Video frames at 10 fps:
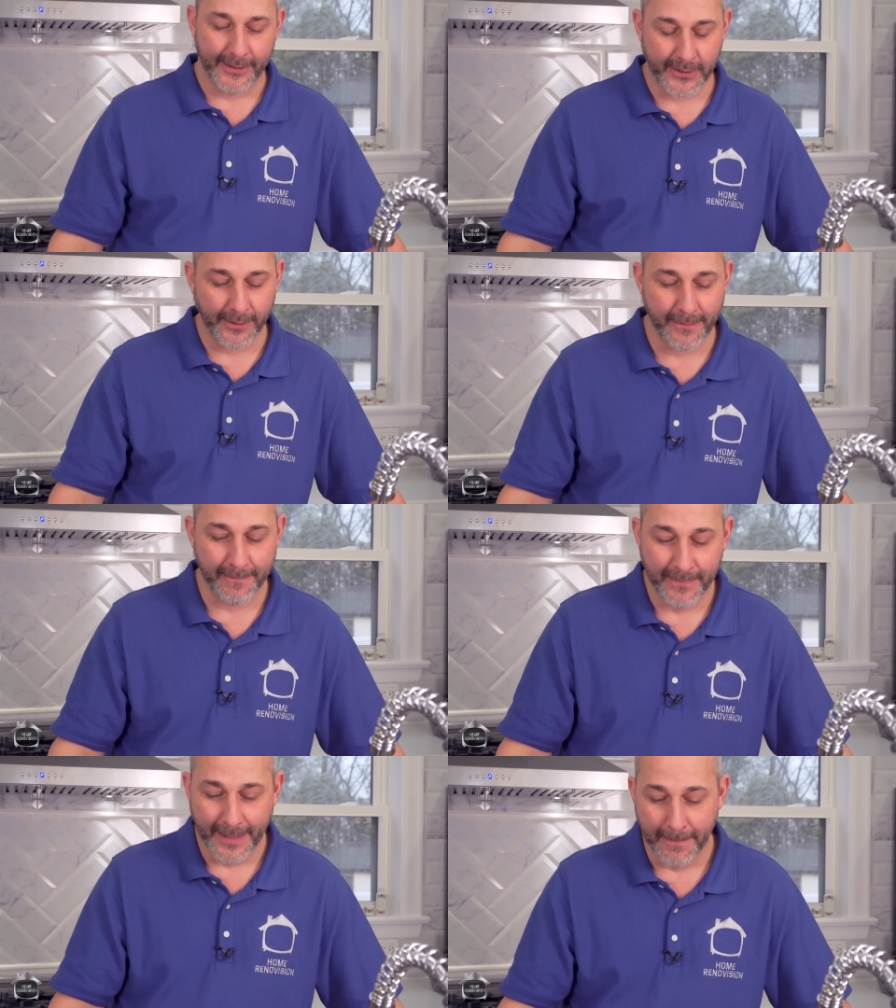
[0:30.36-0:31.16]
And
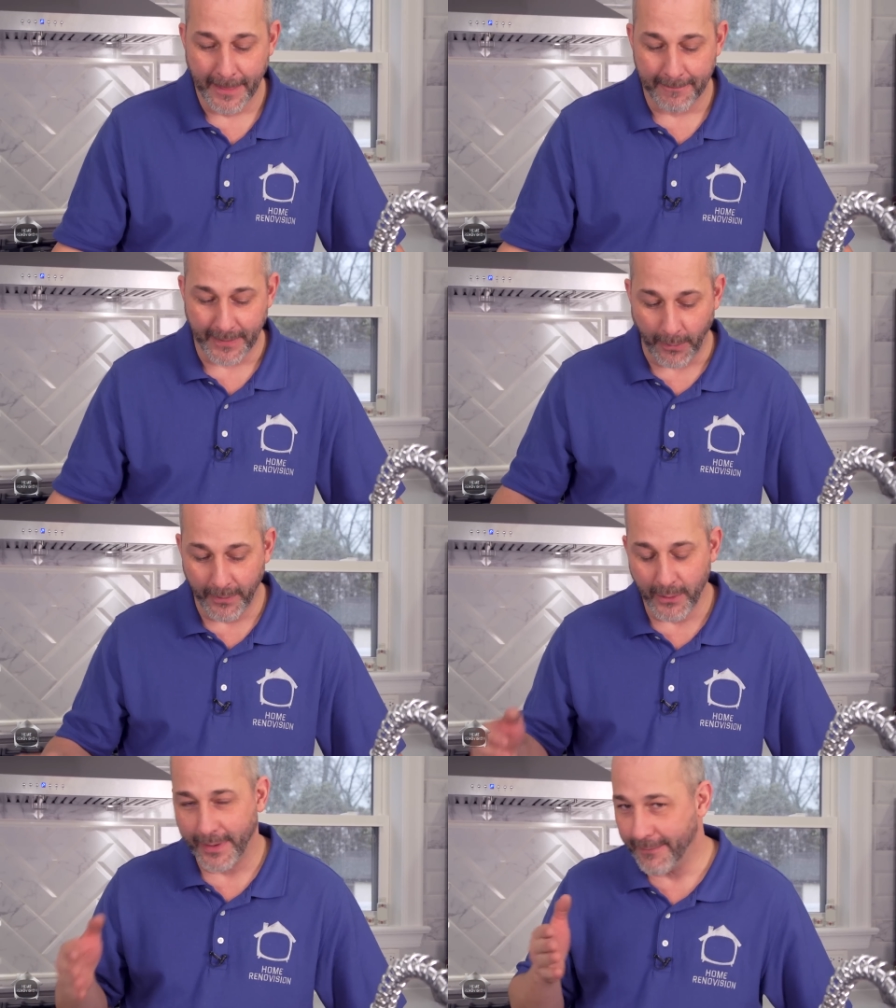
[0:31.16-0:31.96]
so
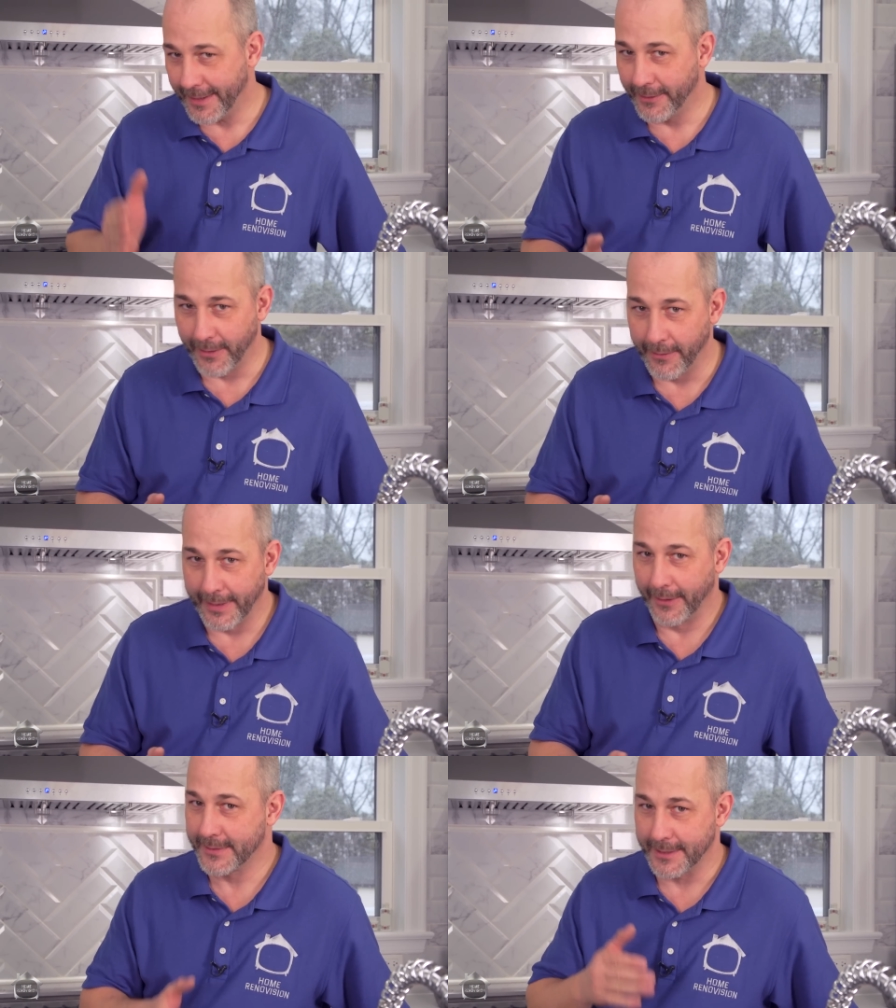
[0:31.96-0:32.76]
when you're renovating your own
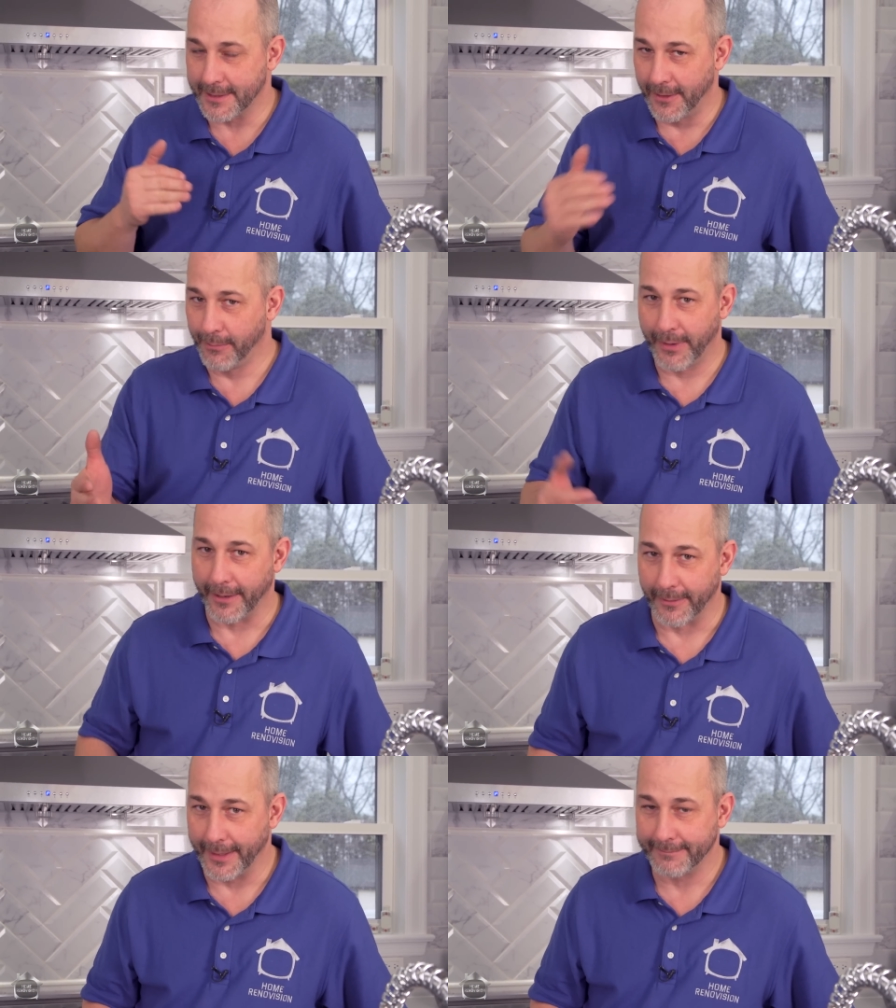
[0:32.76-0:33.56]
house, it's a
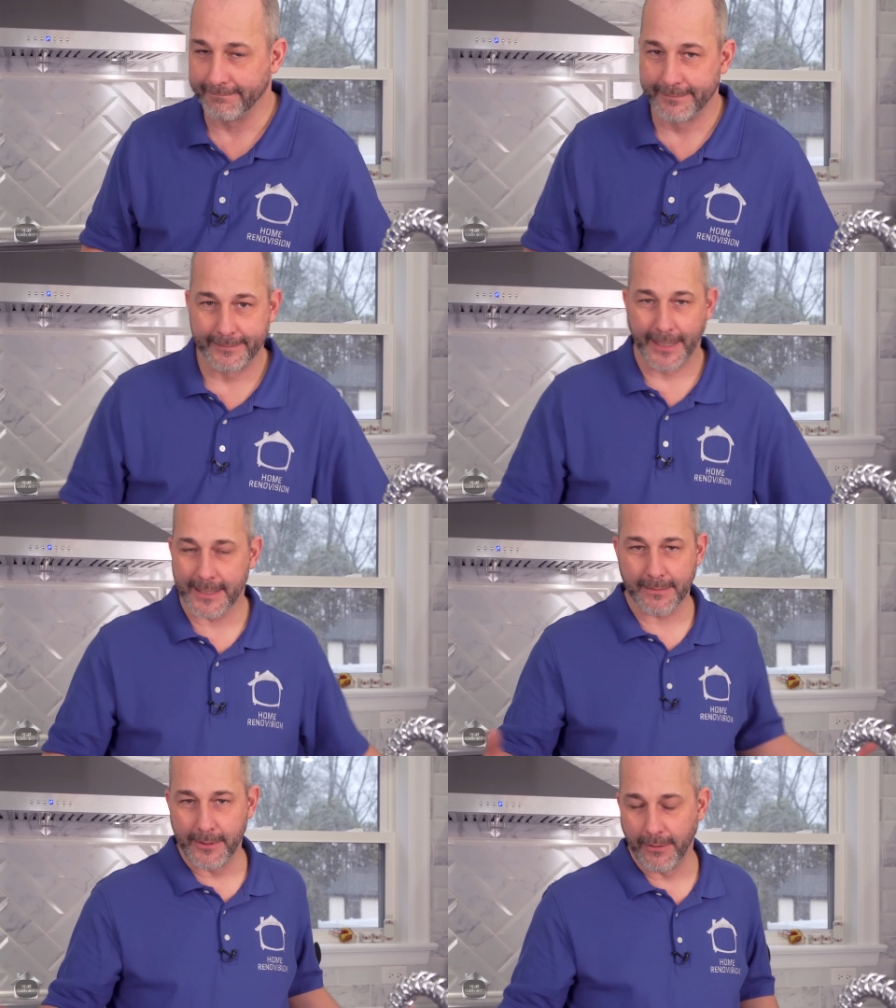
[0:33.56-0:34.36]
no-brainer, right?
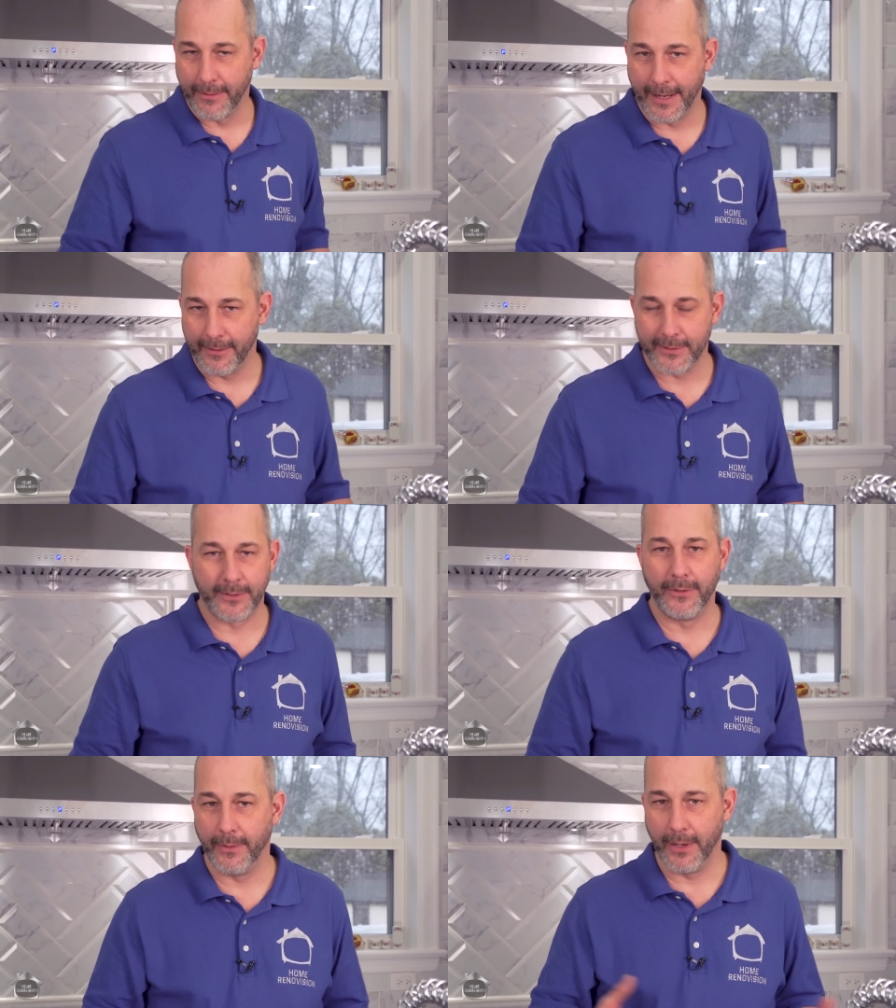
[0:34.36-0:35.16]
It's your own house,
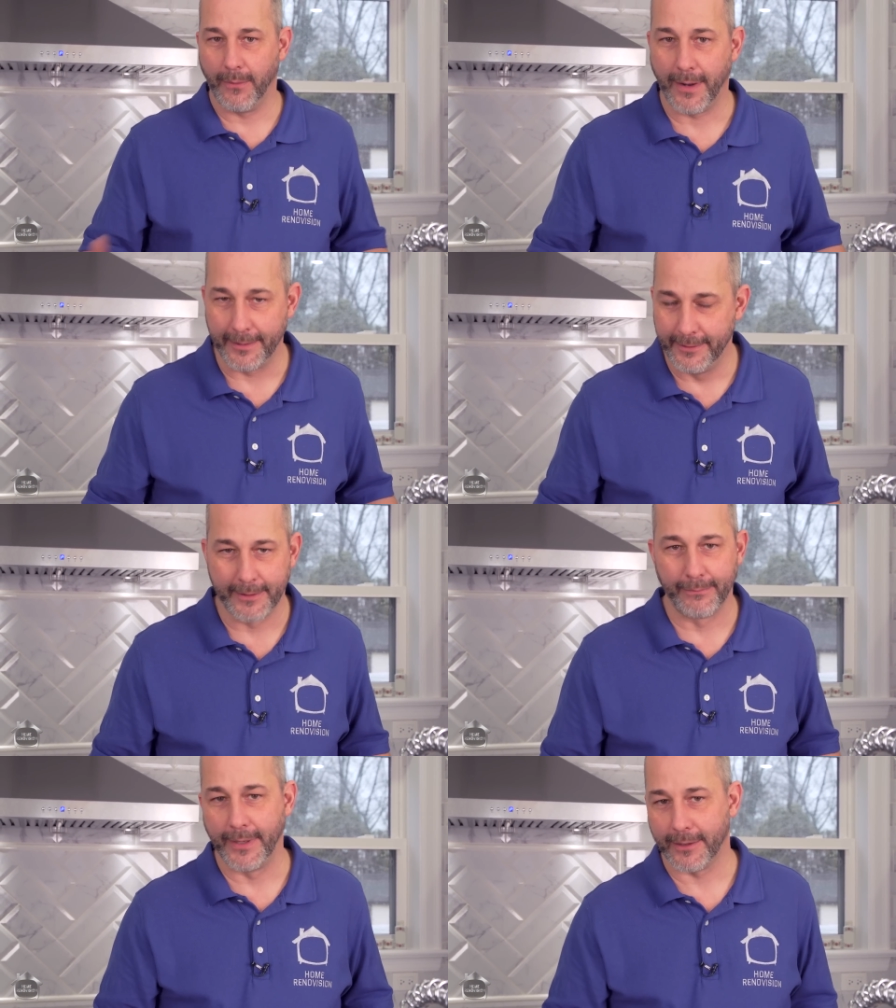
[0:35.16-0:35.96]
you do what you want. You
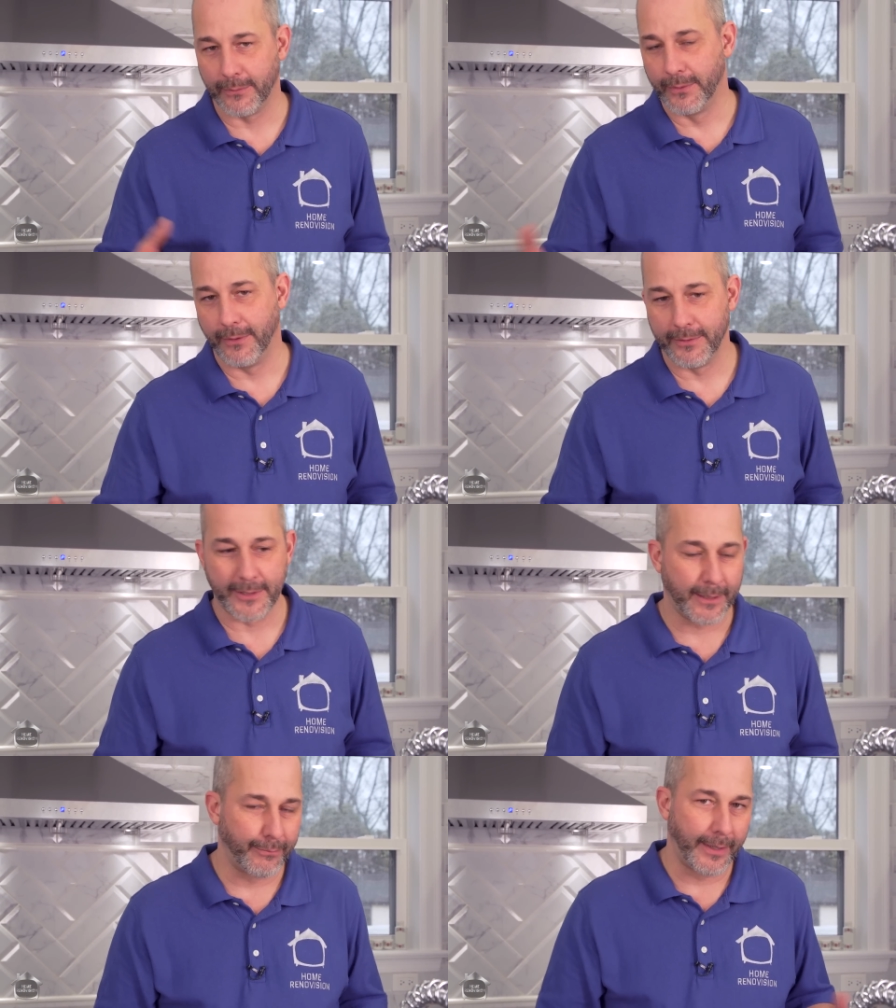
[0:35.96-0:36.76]
can break the
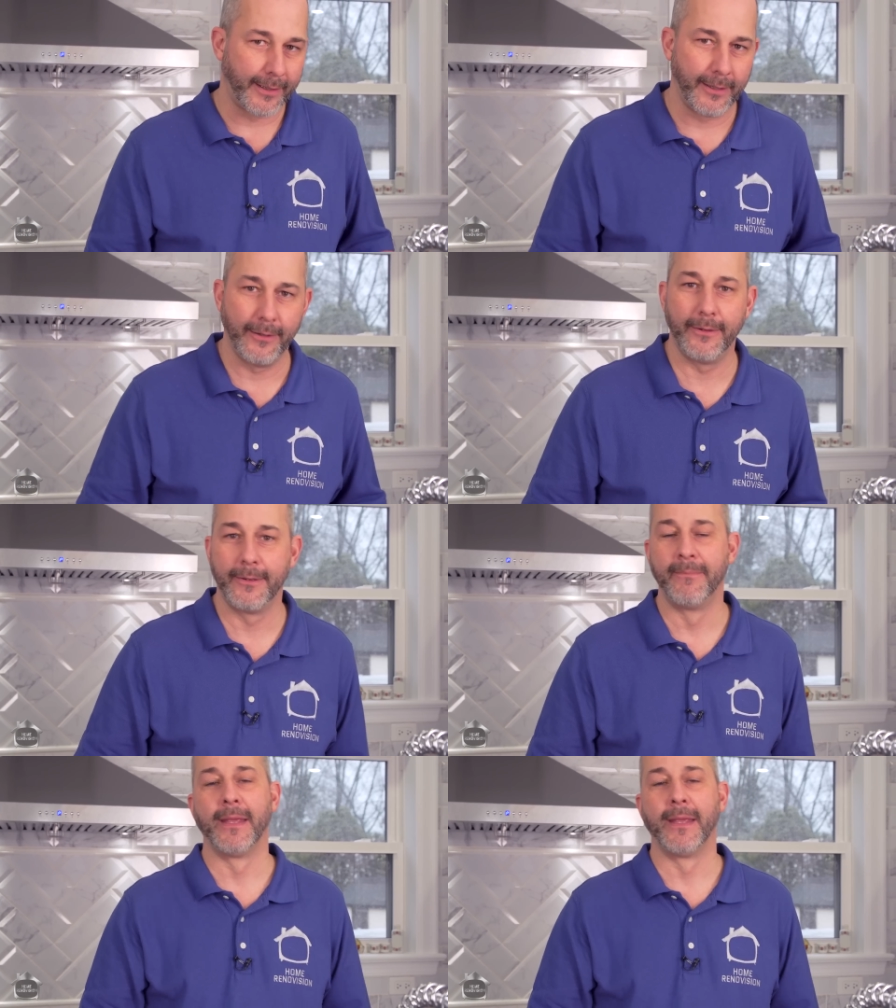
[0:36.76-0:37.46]
rules, you can break code.